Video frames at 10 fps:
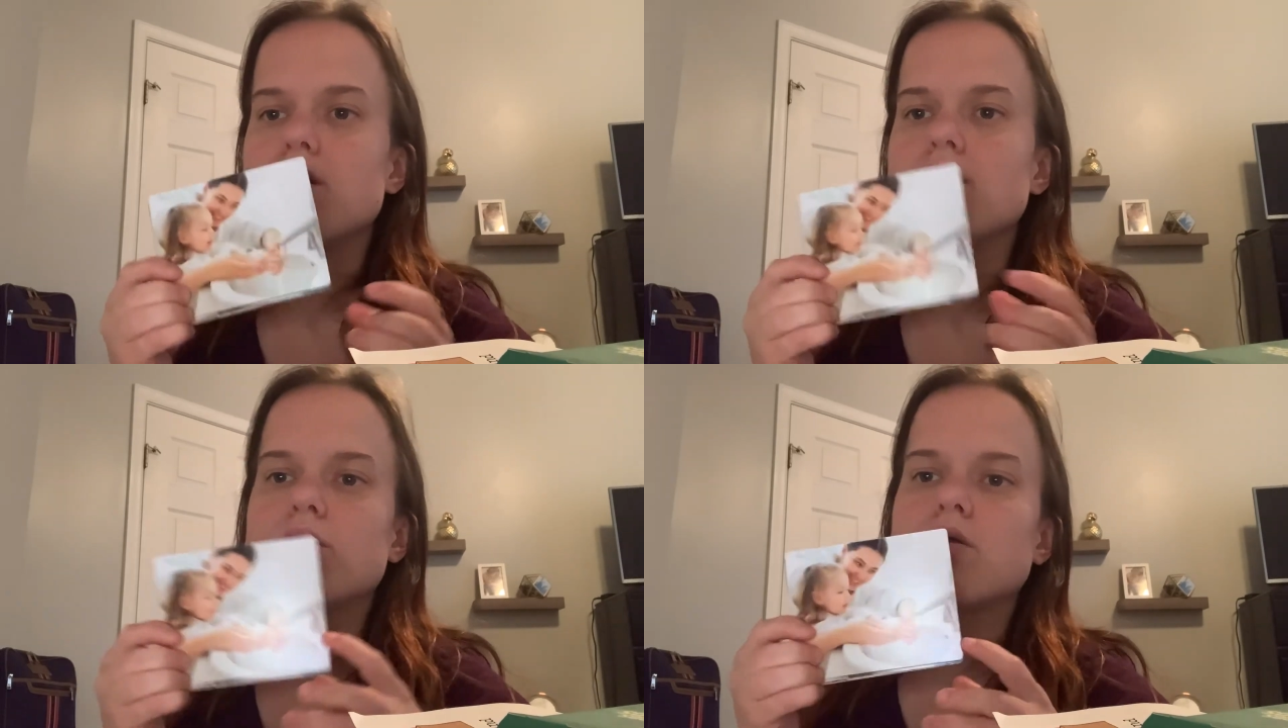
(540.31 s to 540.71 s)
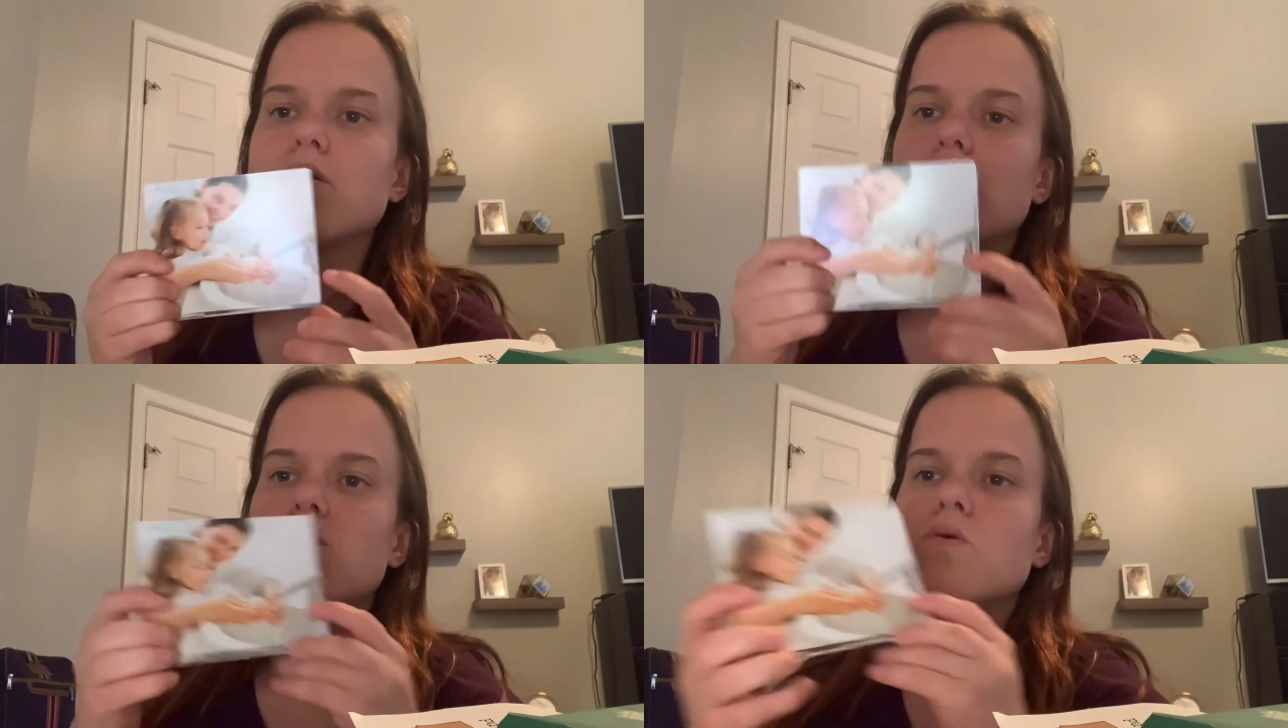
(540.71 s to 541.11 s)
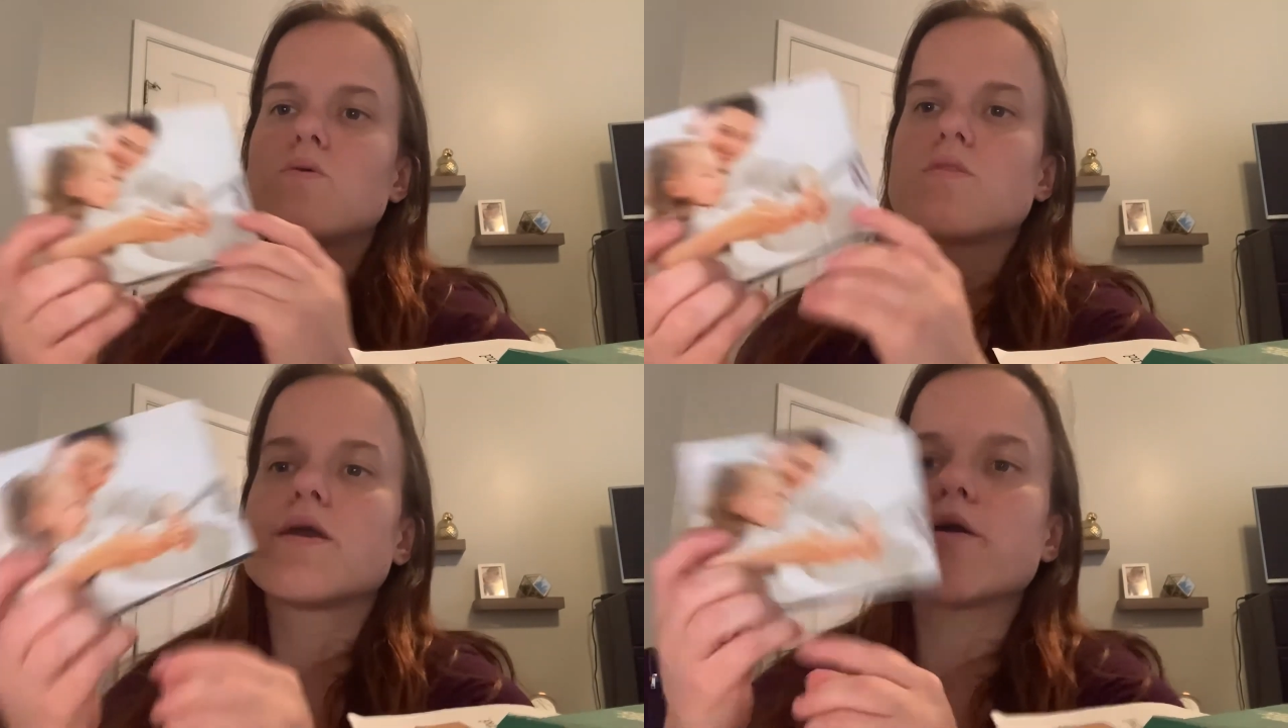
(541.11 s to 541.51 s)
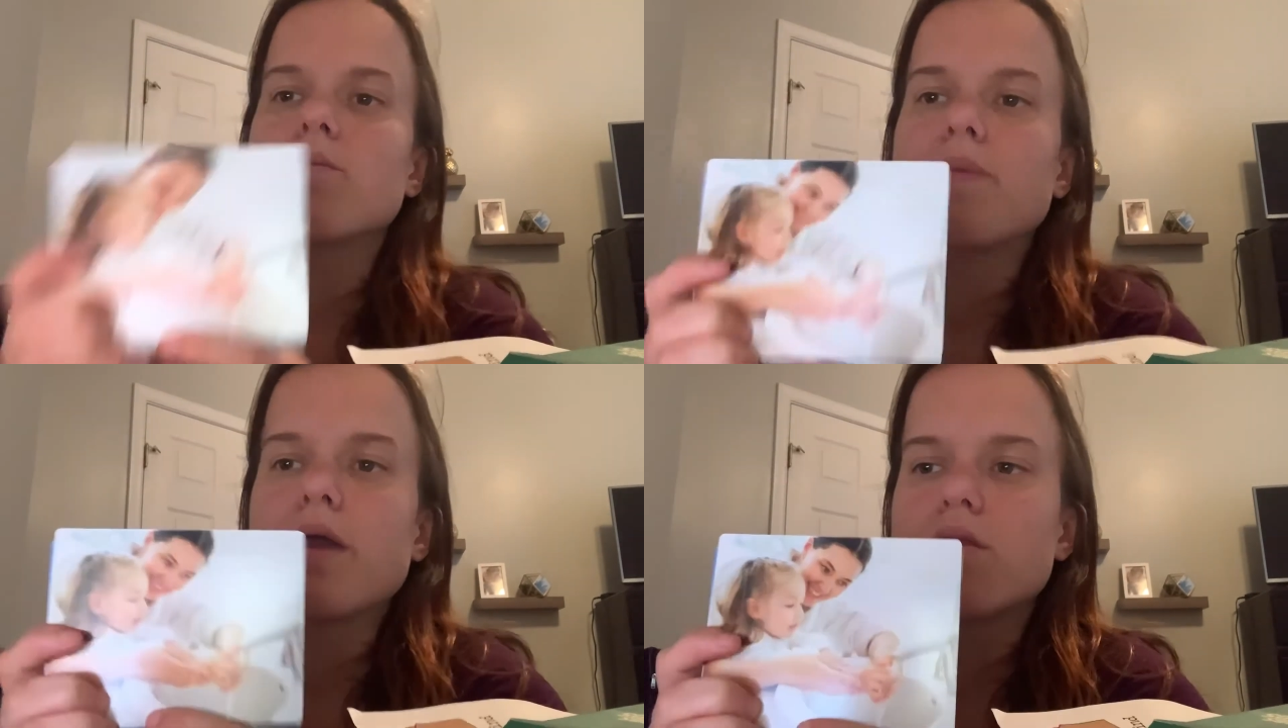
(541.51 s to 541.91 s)
And so they
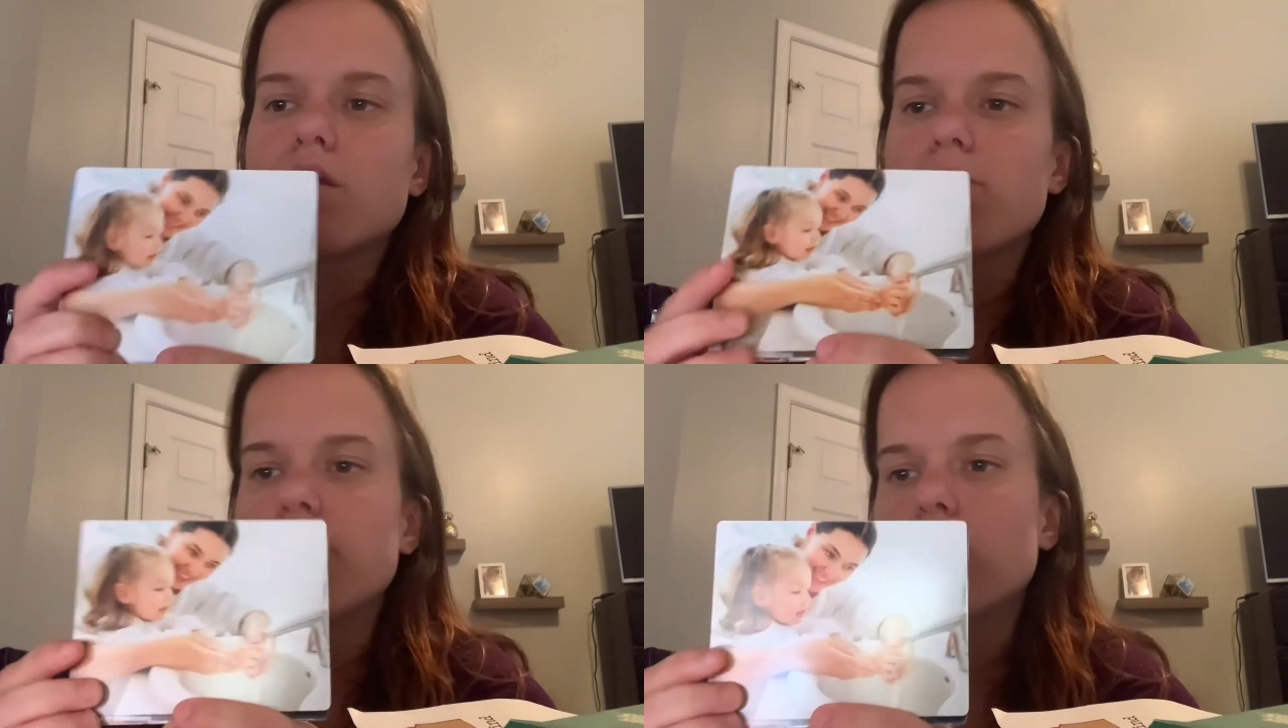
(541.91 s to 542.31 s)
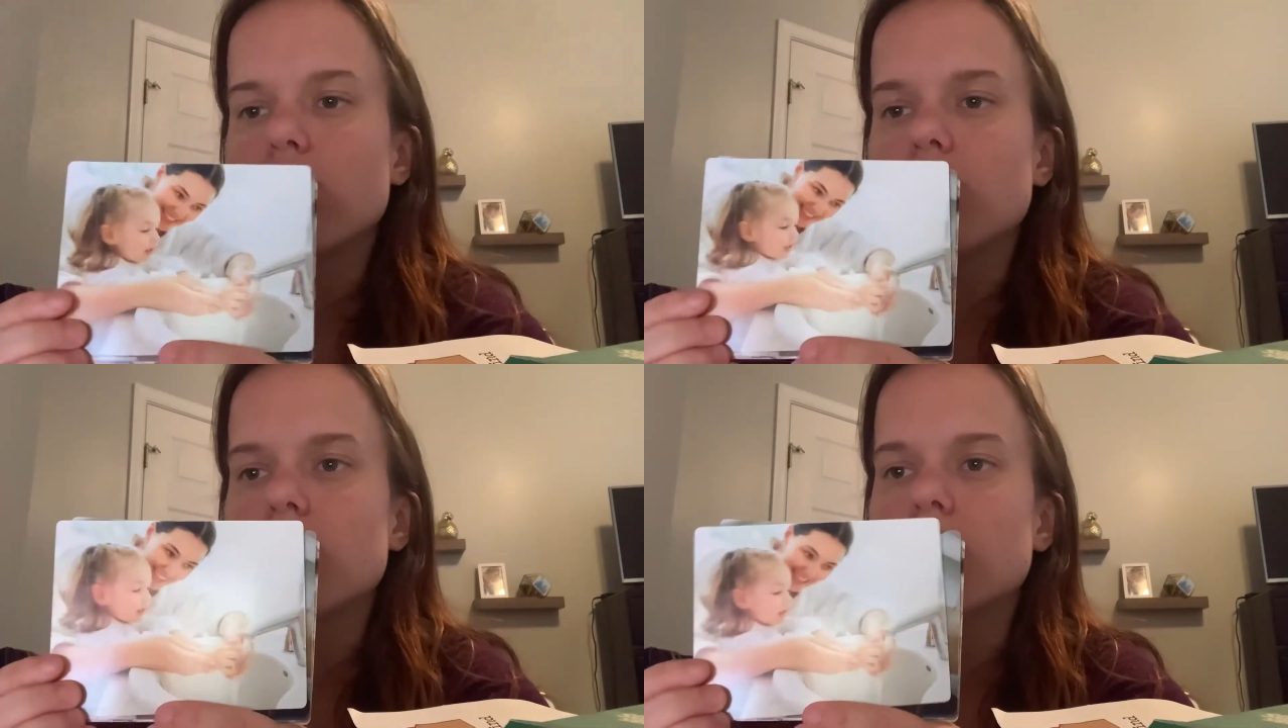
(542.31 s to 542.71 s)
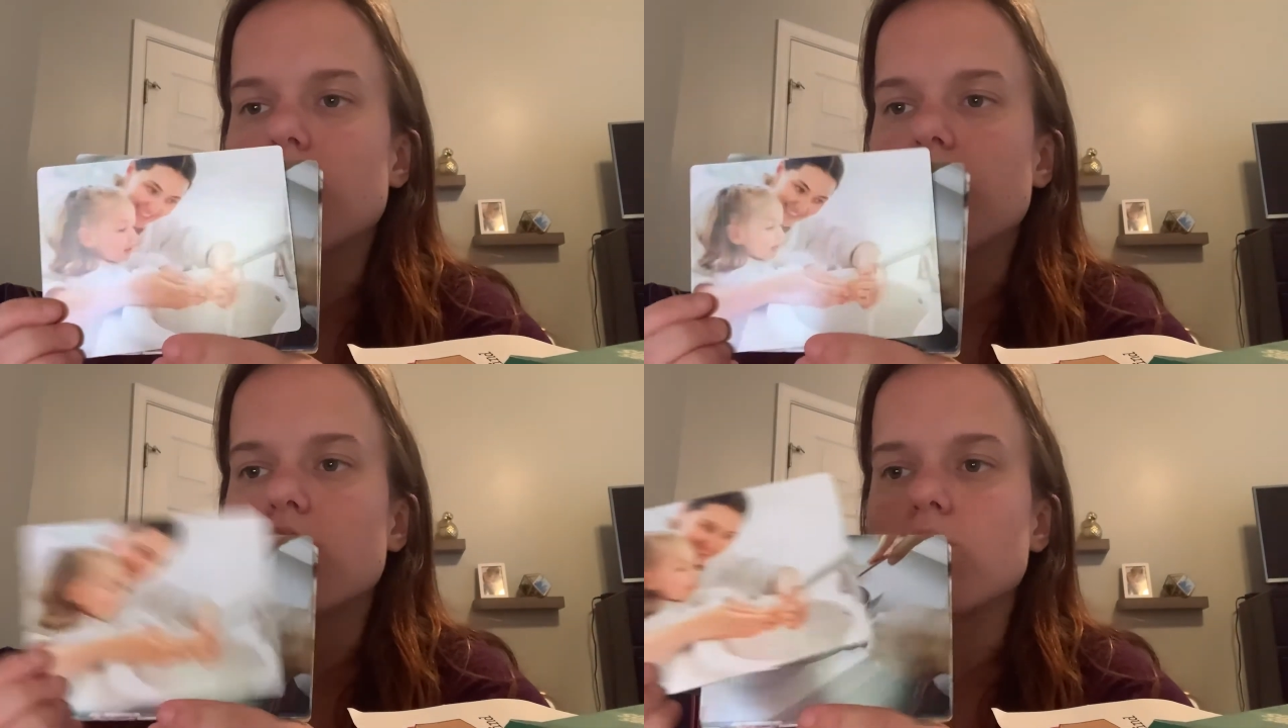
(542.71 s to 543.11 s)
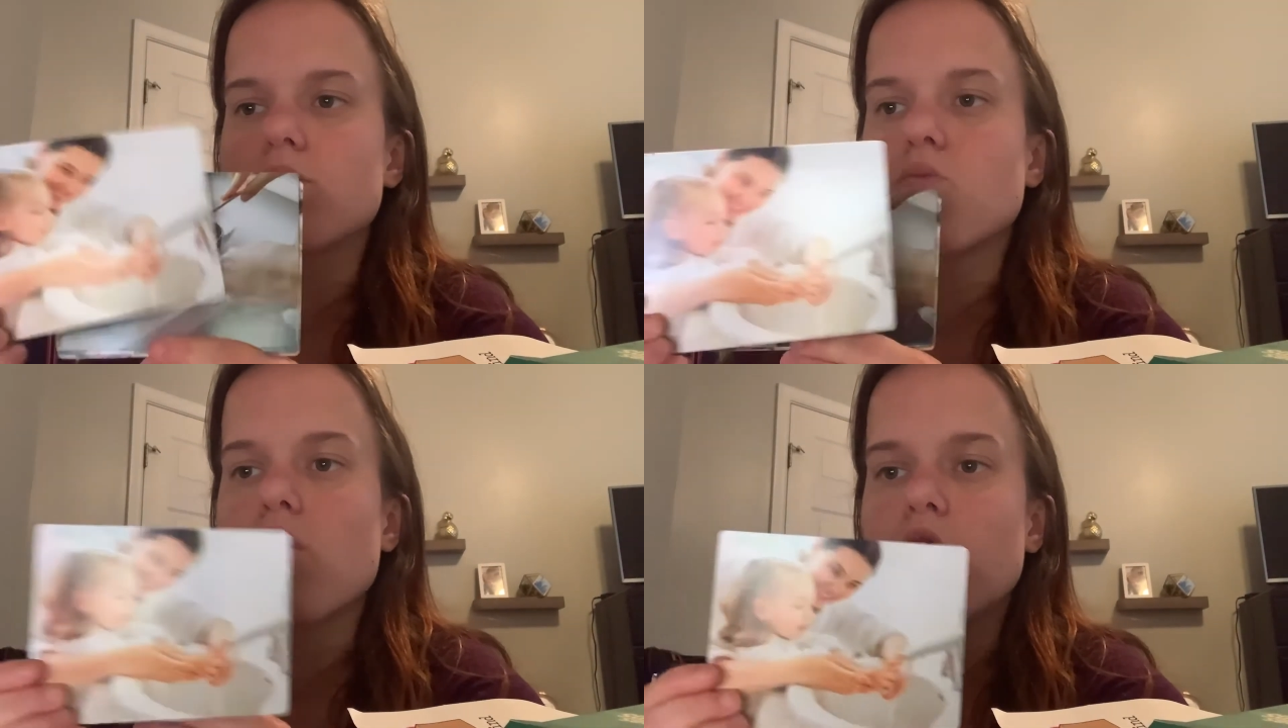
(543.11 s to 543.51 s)
are basic pictures, like this
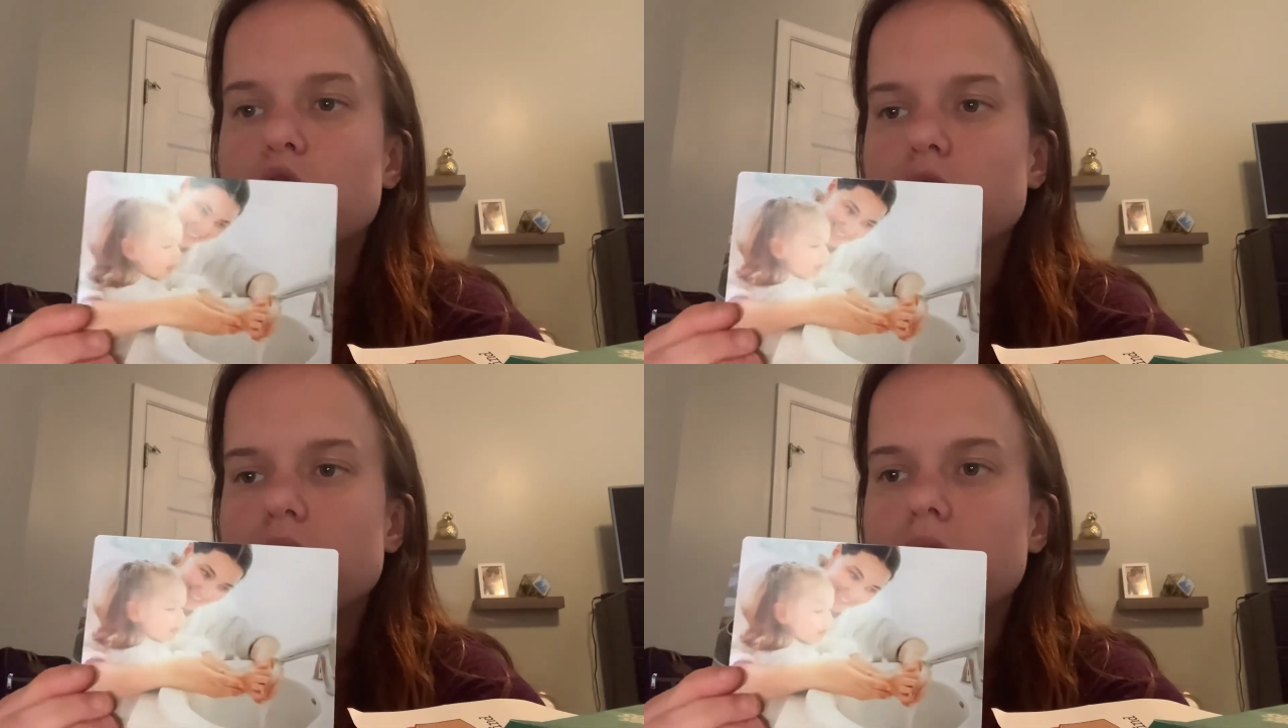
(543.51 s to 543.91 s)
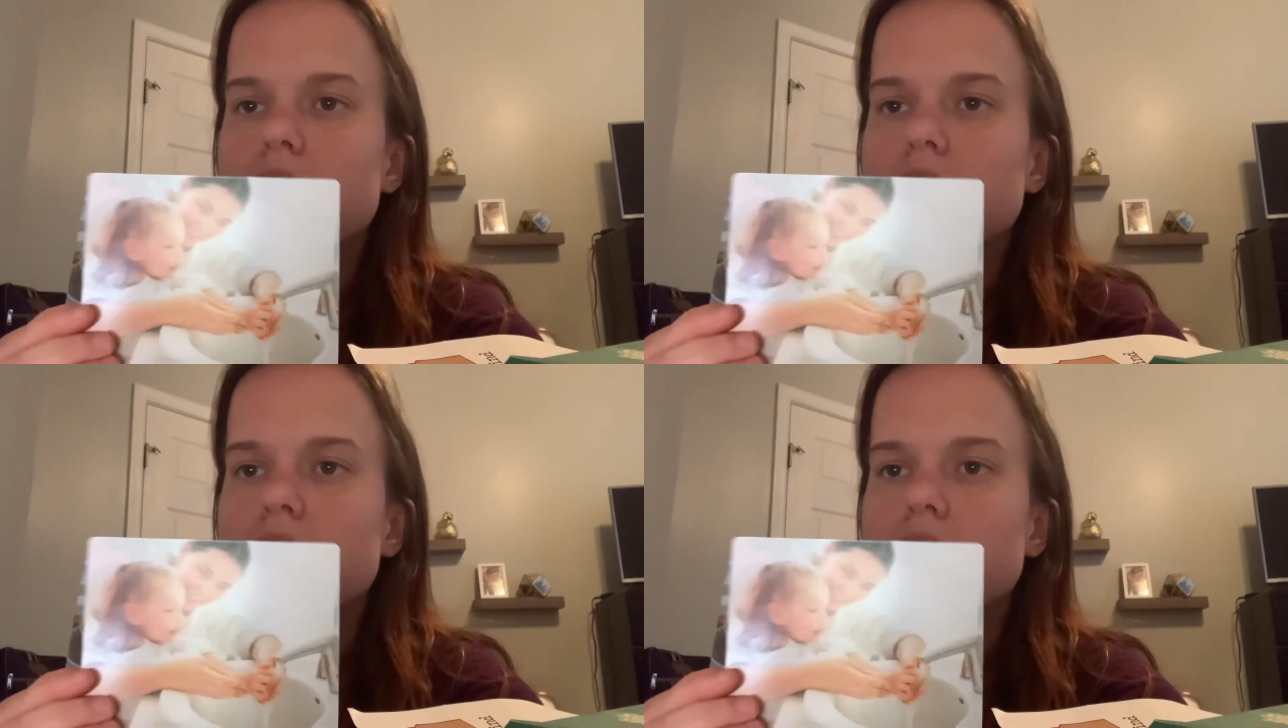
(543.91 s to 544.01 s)
one's washing,